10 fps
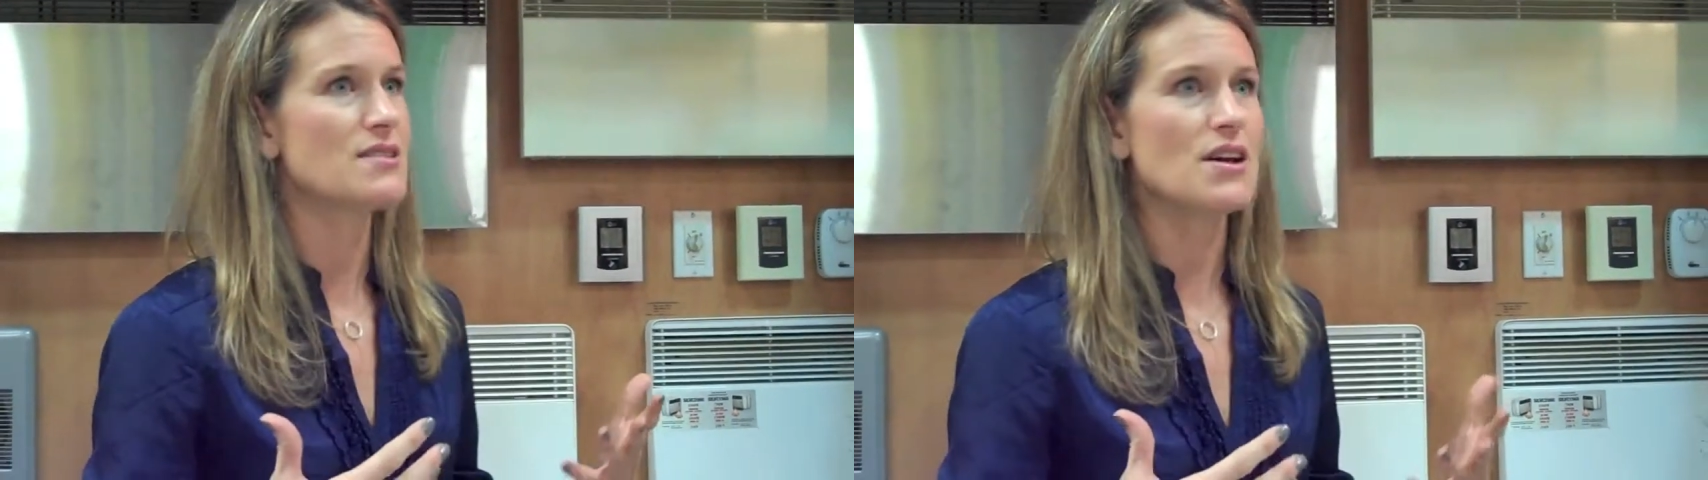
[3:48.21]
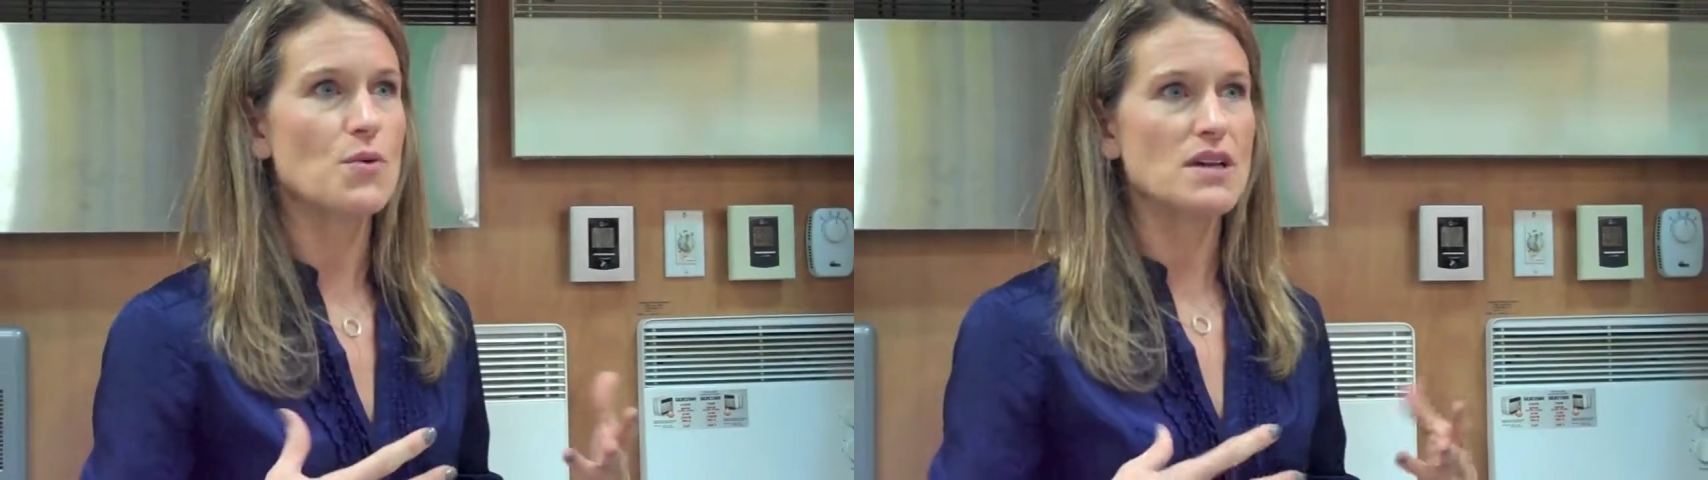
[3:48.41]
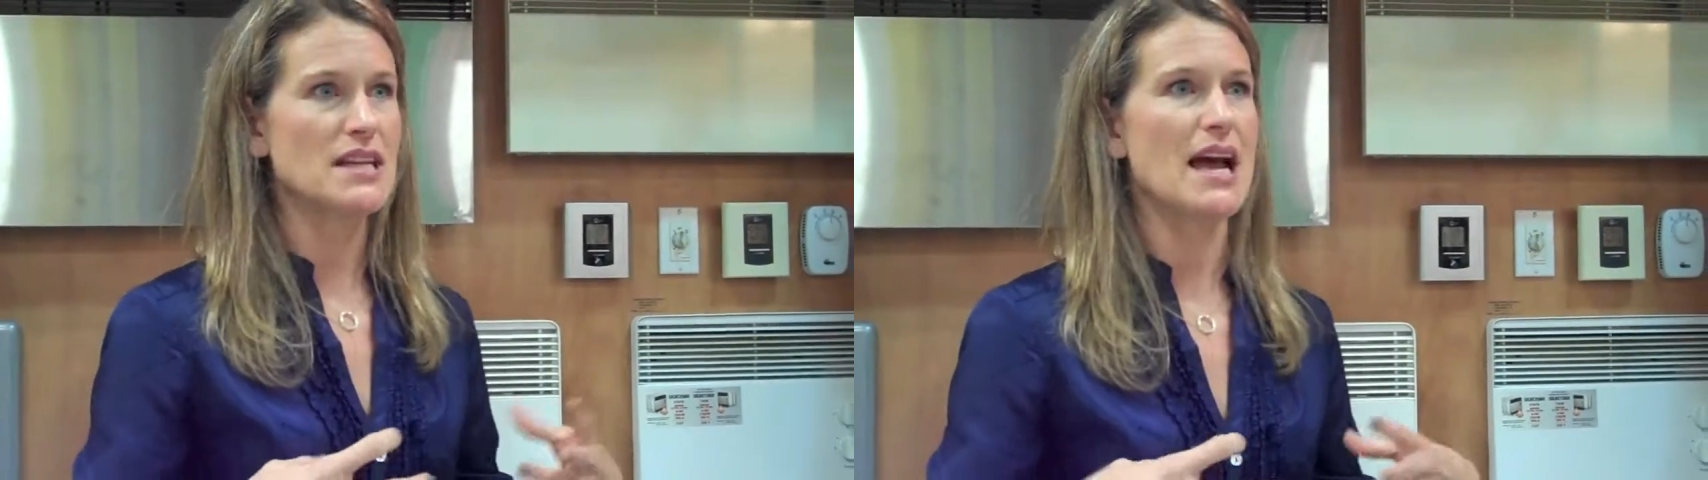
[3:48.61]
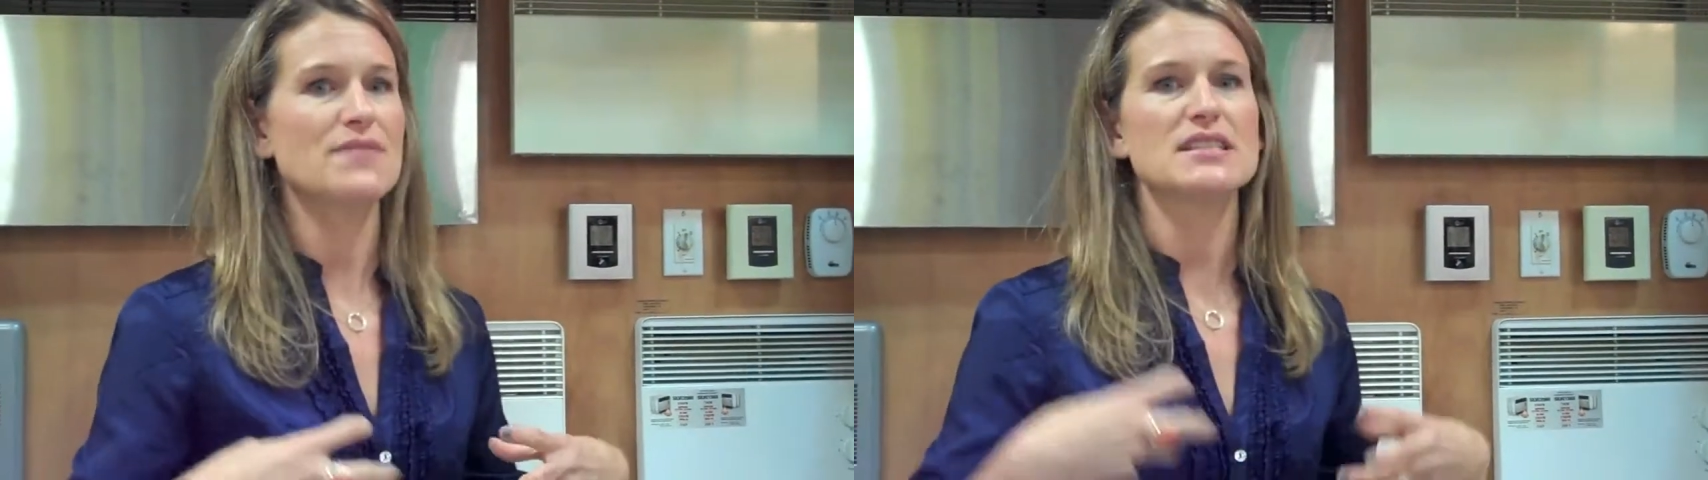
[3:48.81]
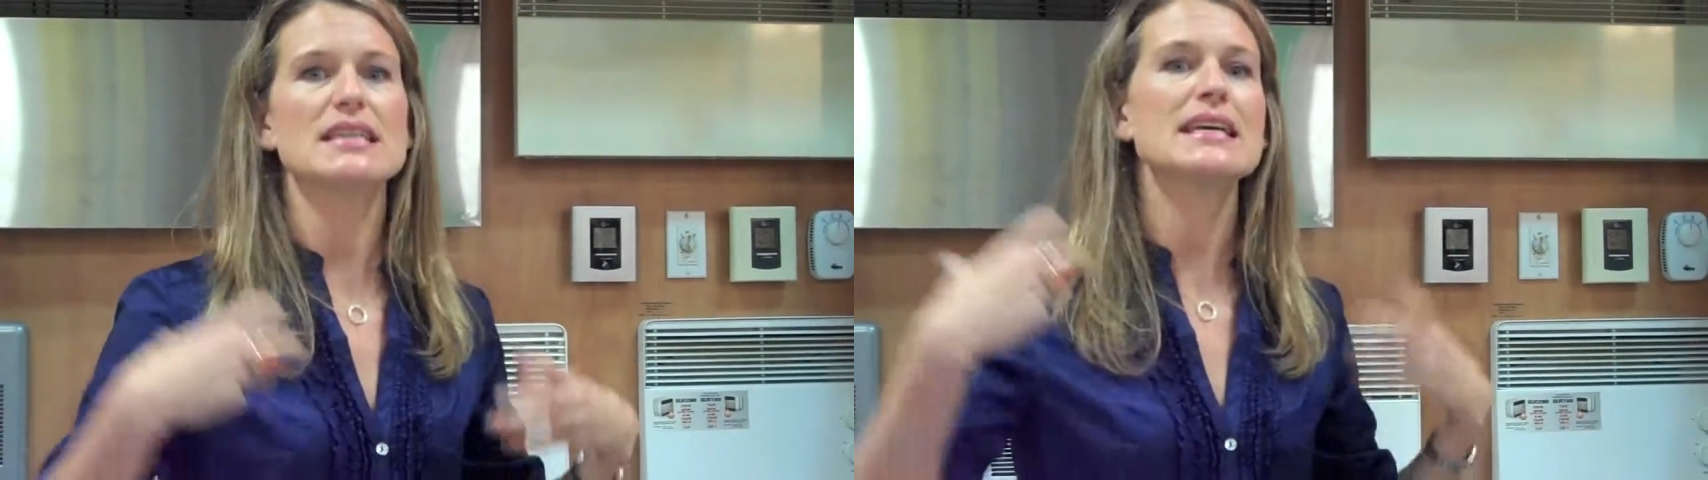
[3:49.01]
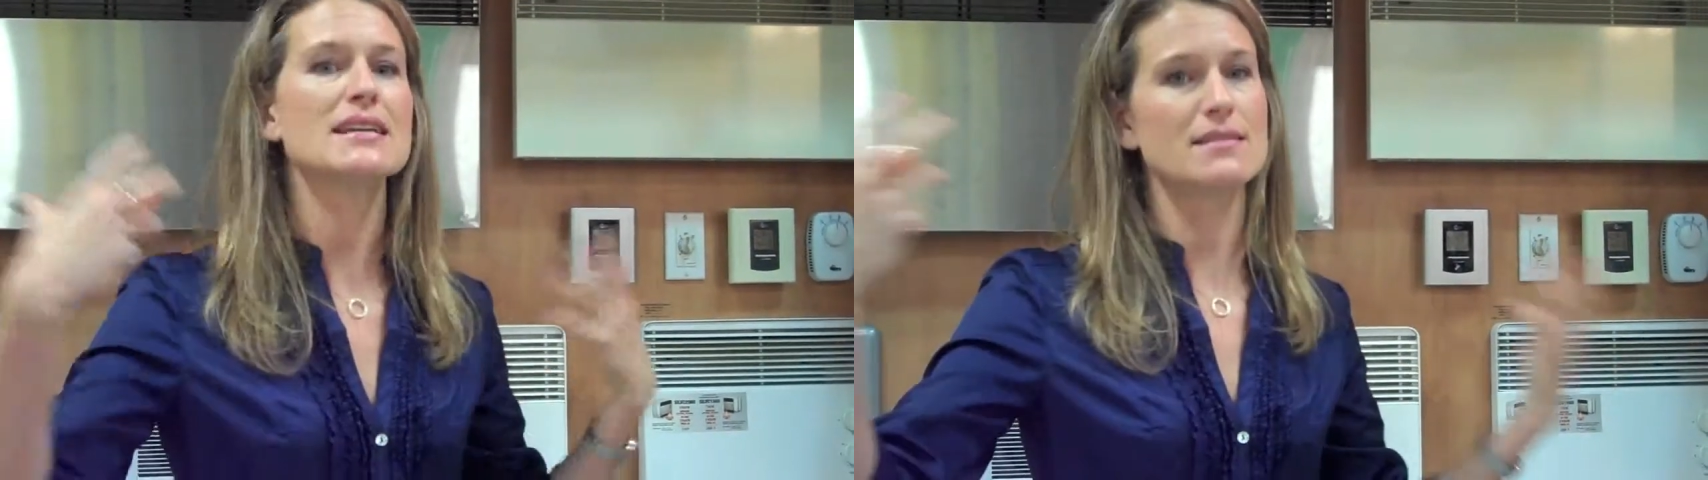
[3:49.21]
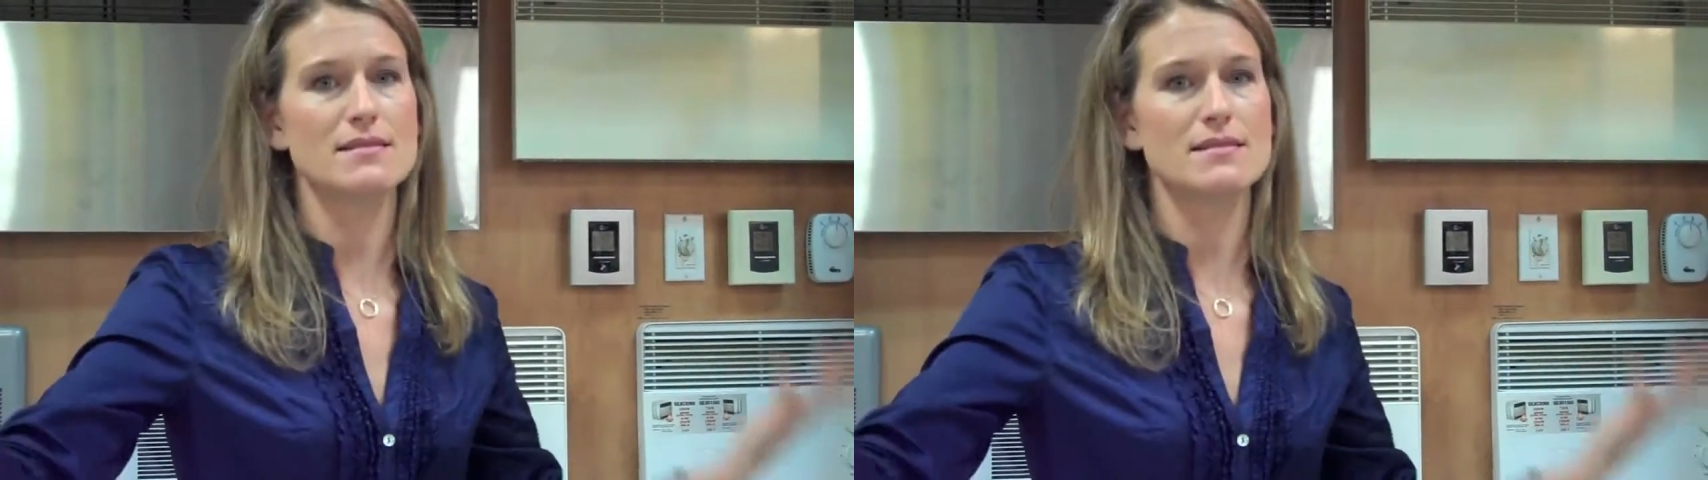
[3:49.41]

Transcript: not want to have to heat